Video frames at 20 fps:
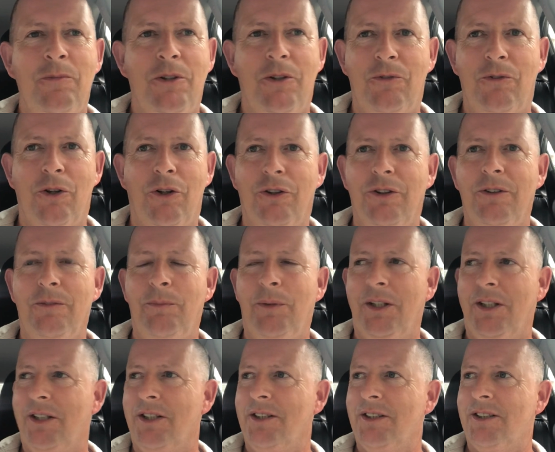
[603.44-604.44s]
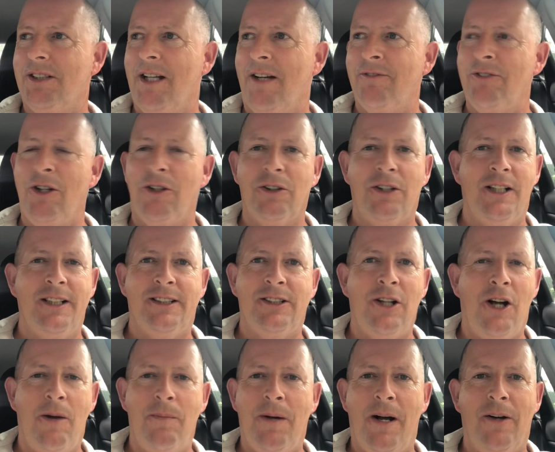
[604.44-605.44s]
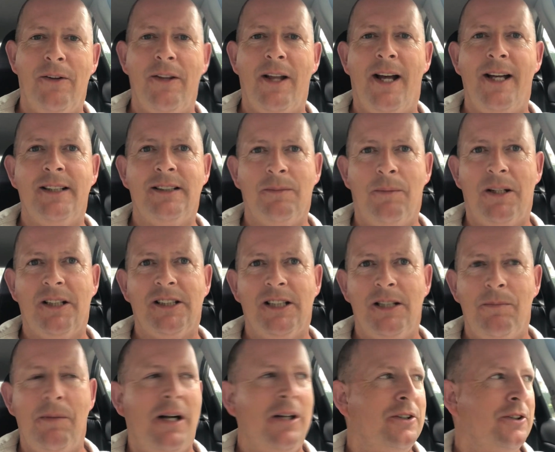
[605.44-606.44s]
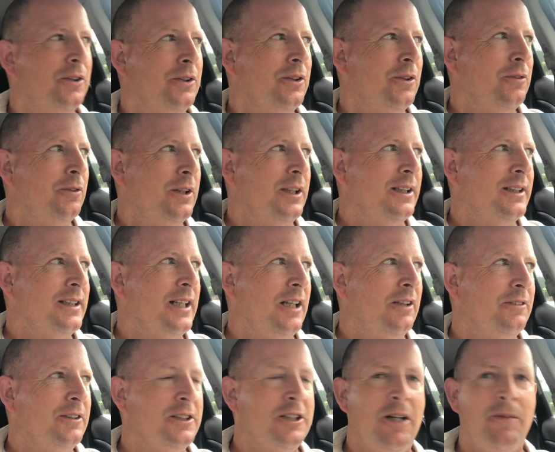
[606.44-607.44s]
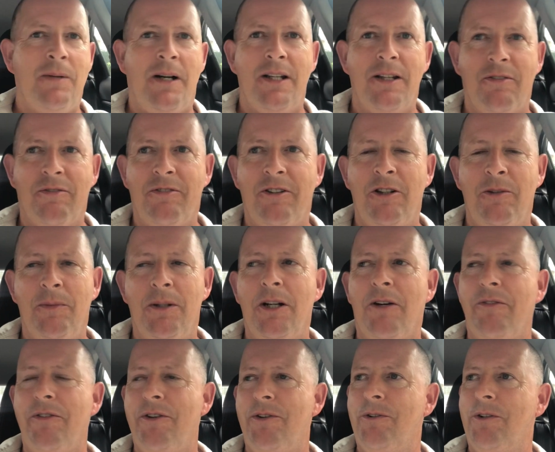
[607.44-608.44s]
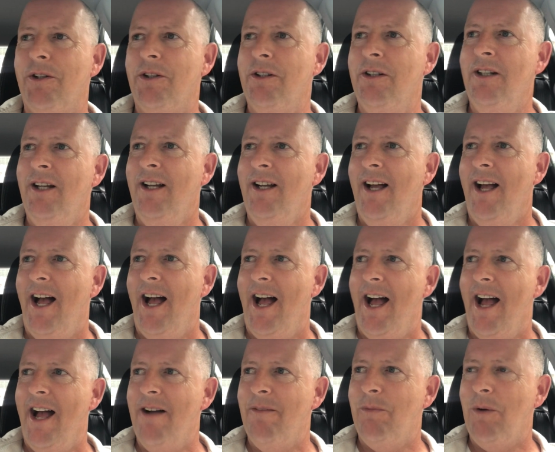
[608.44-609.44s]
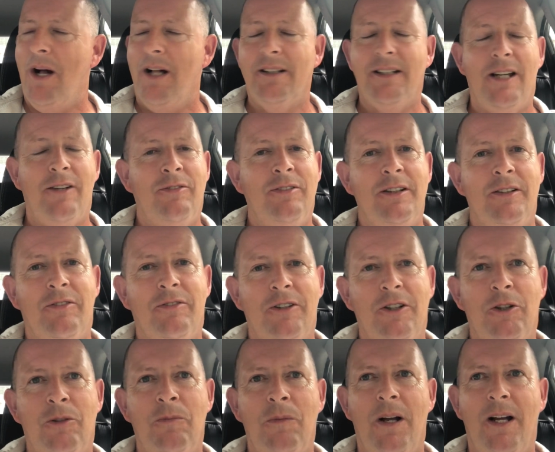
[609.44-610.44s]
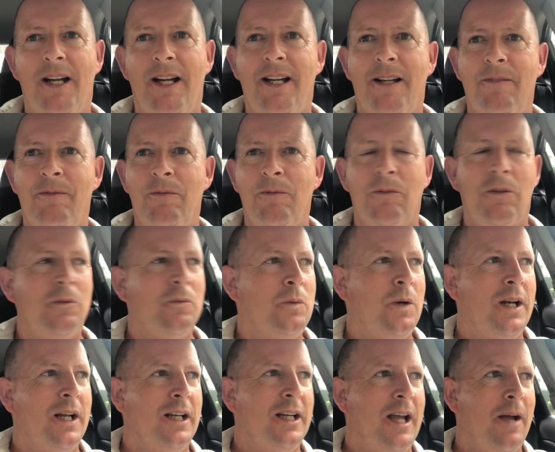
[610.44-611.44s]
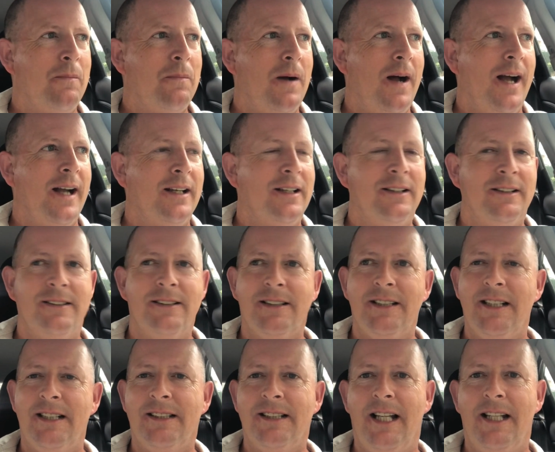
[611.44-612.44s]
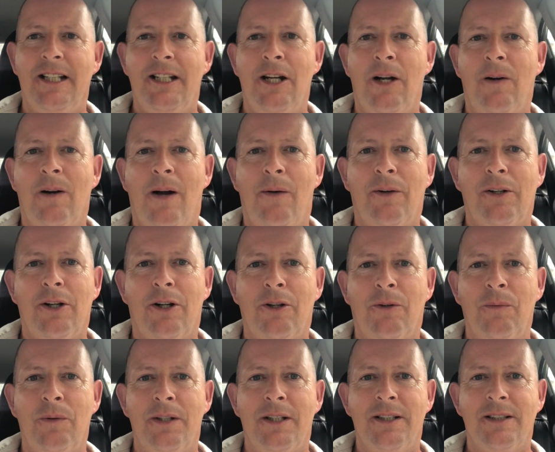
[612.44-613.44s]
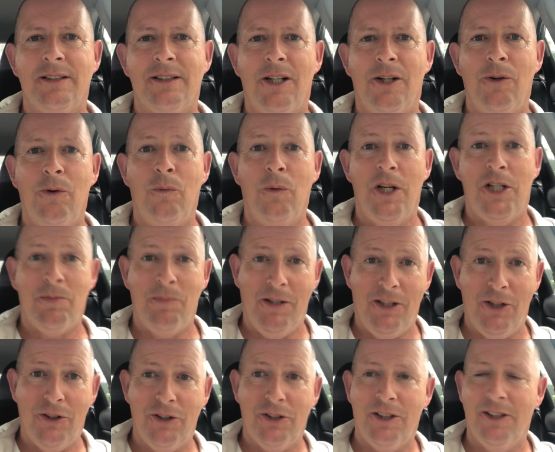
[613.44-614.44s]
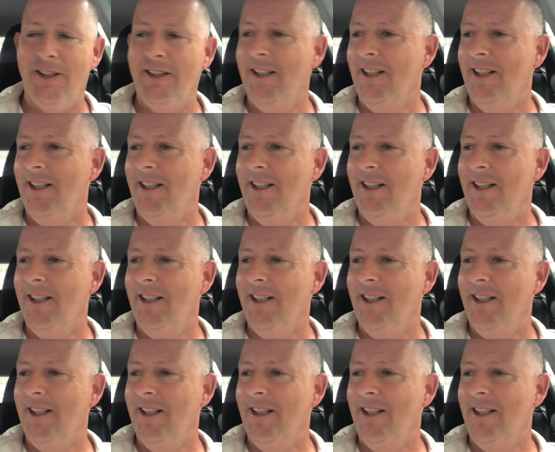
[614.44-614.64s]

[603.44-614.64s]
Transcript: the run because I've not. It's not about that. It's actually about doing the run itself. It's not about the filming of the run. Uh, but I'll definitely film um, when I get back and see, let you know how I got on with it. So wish me luck.